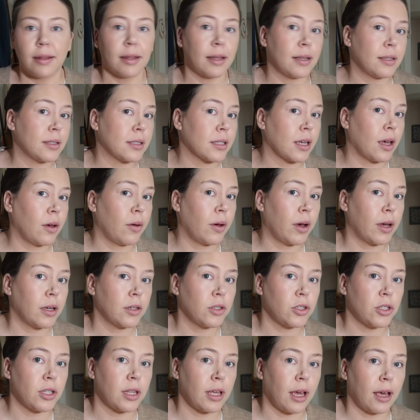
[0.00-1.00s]
Let's go
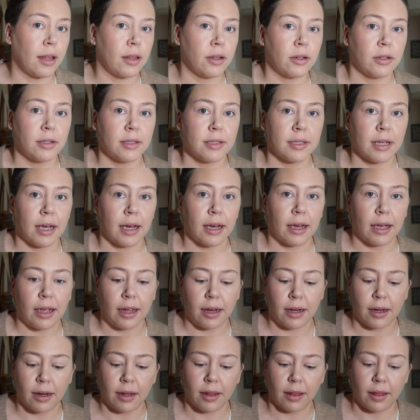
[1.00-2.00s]
on to the other
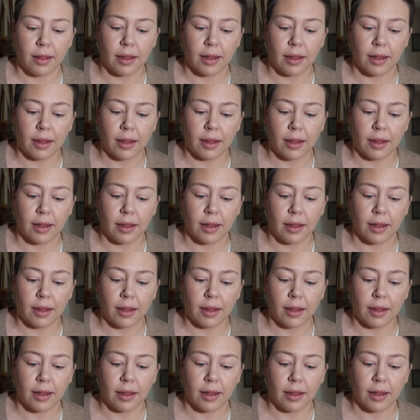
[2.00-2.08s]
side.